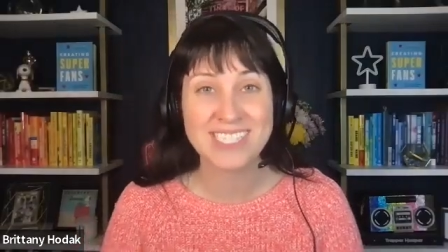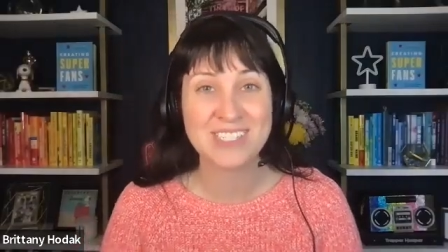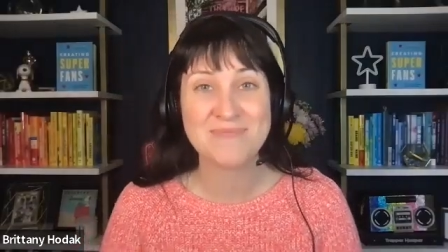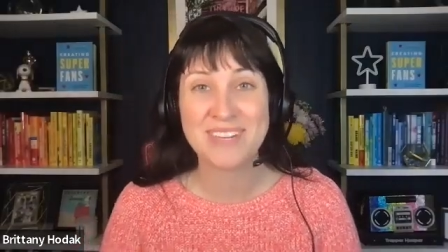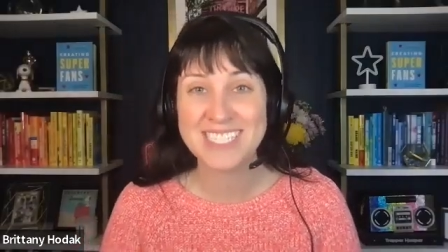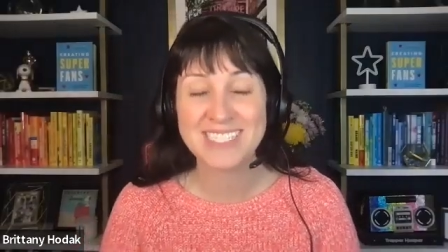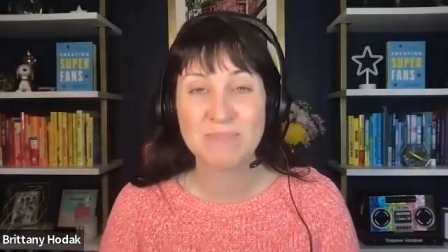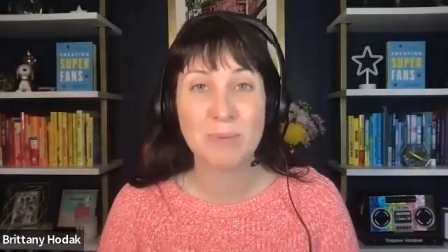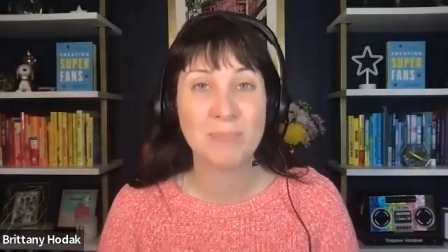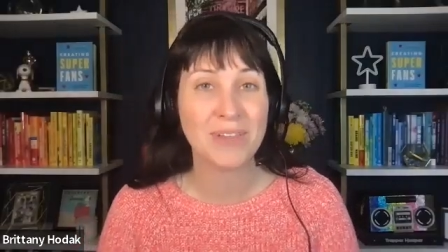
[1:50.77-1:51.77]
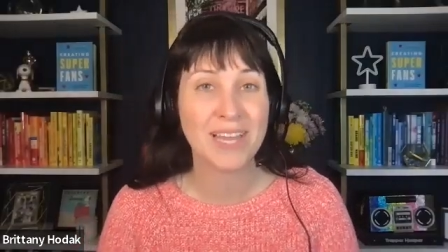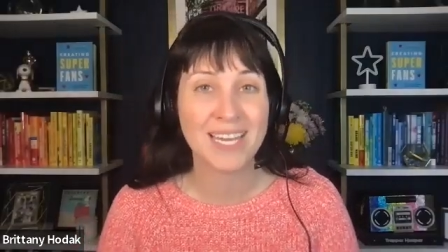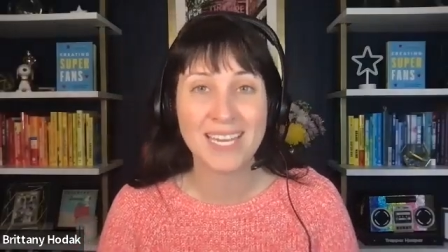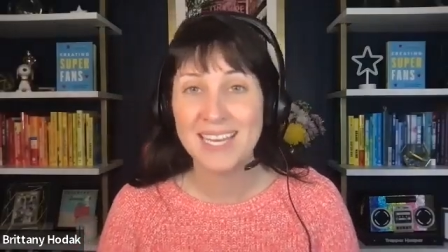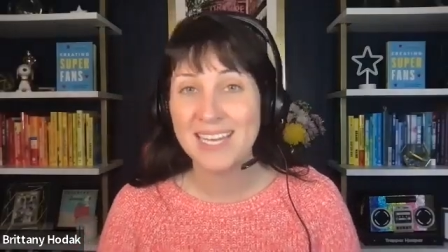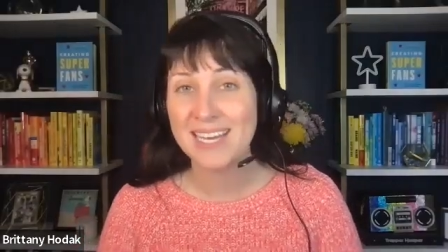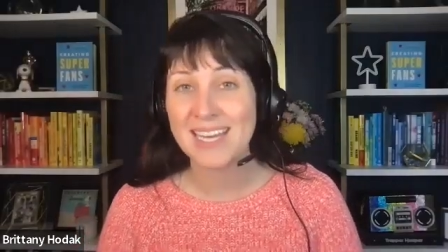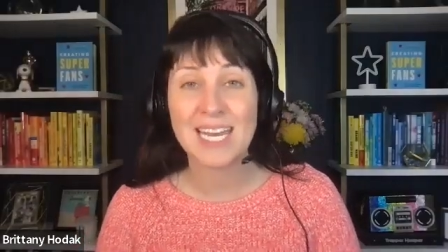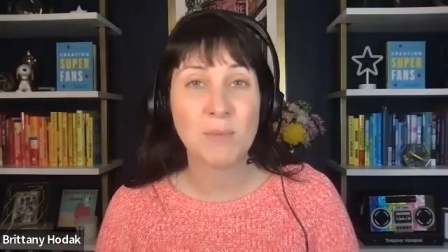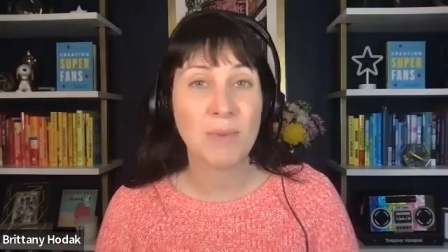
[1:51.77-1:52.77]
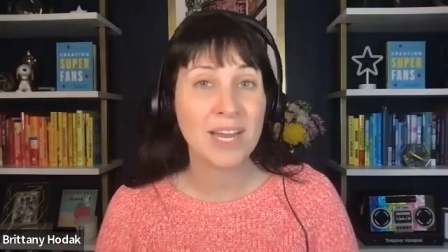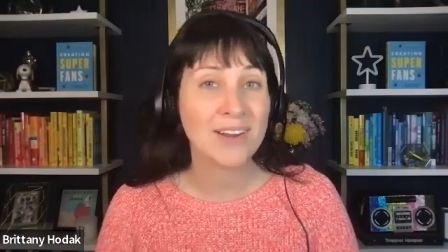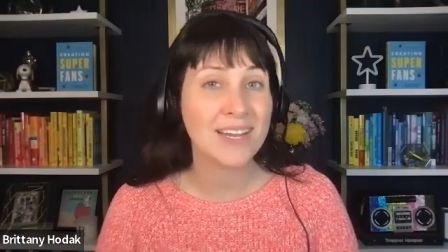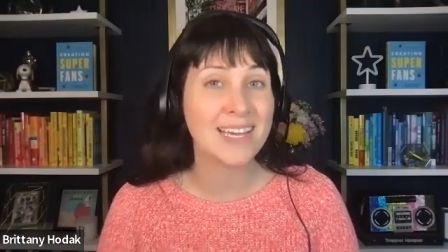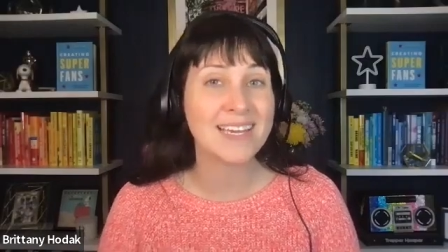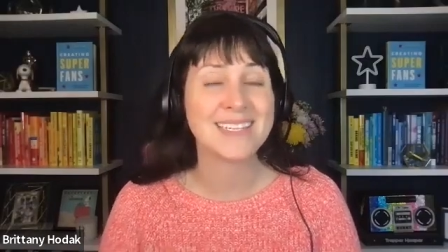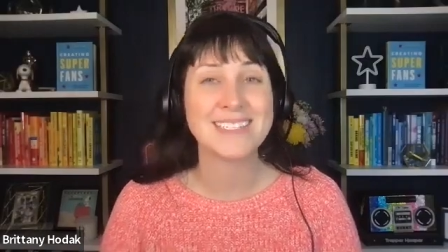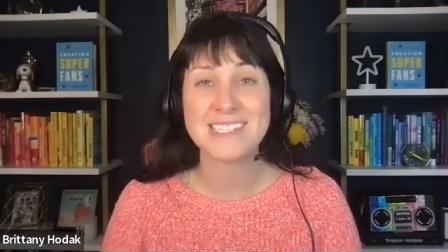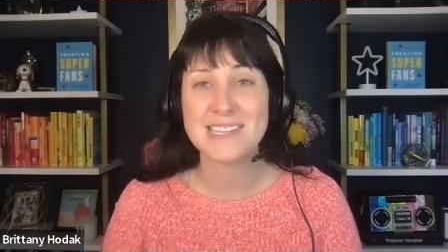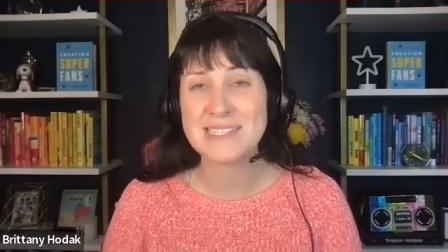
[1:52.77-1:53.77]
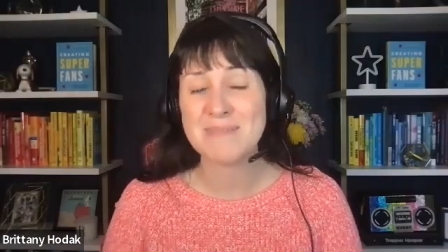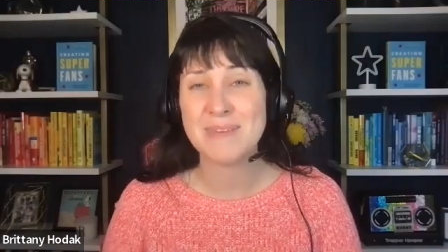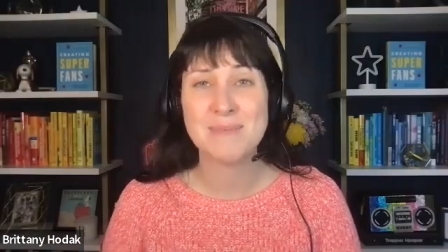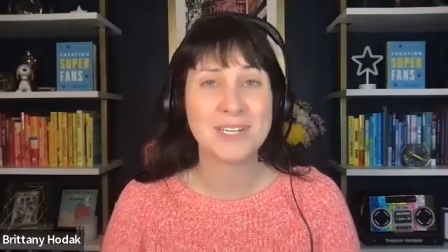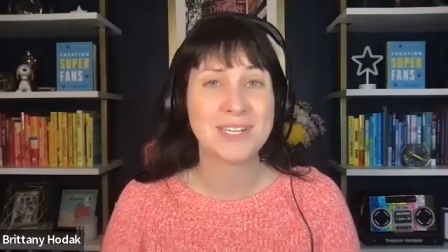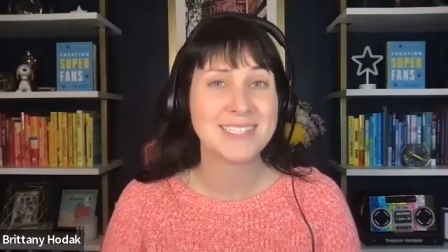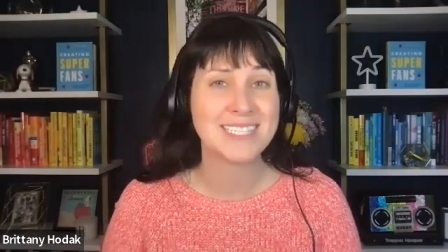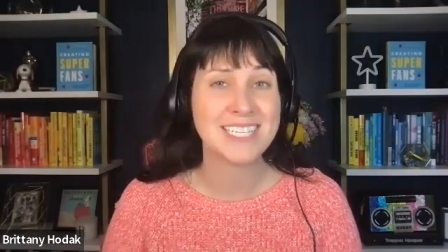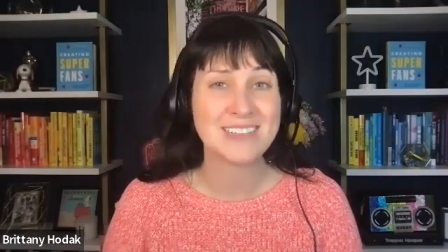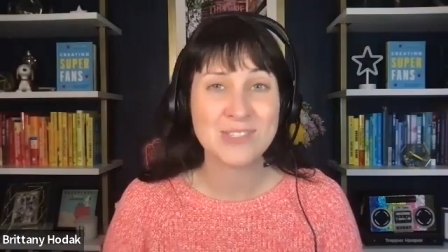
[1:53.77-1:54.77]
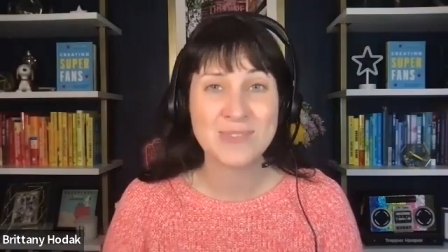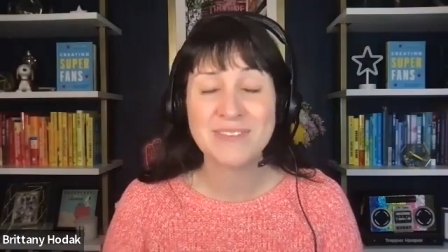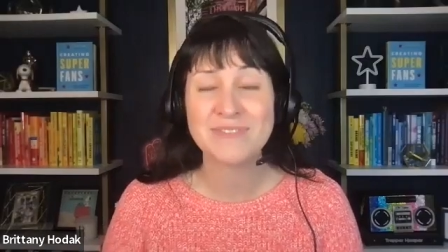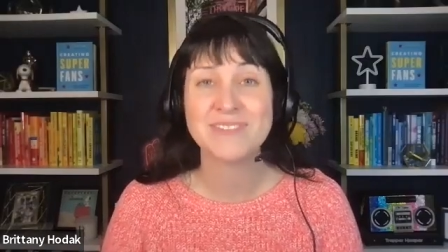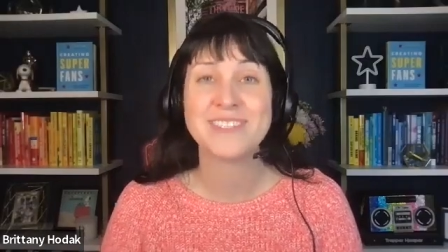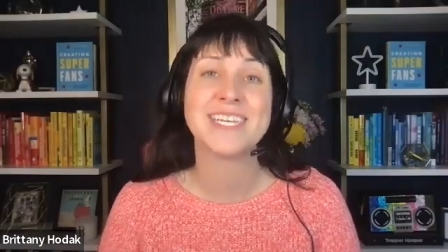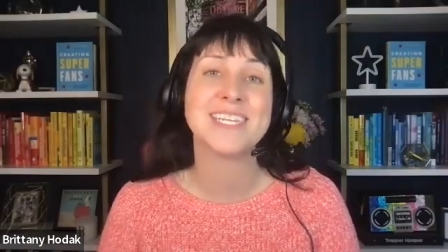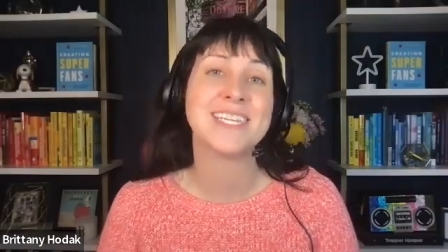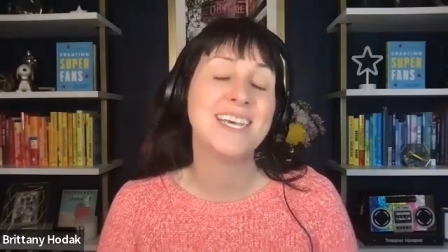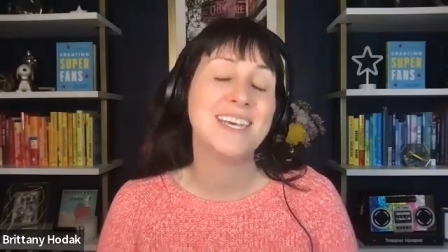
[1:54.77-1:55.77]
As you mentioned, people like Katy Perry and Justin Bieber and Taylor Swift and